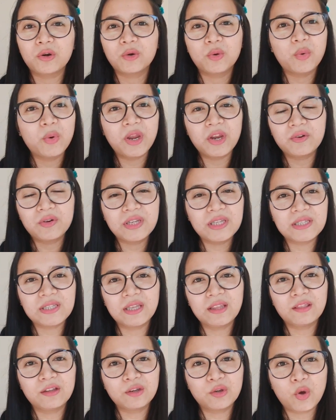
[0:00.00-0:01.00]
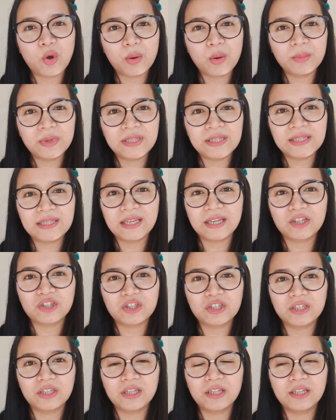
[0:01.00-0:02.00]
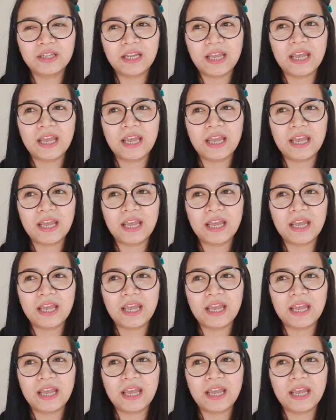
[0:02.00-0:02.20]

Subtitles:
queries in the comment section,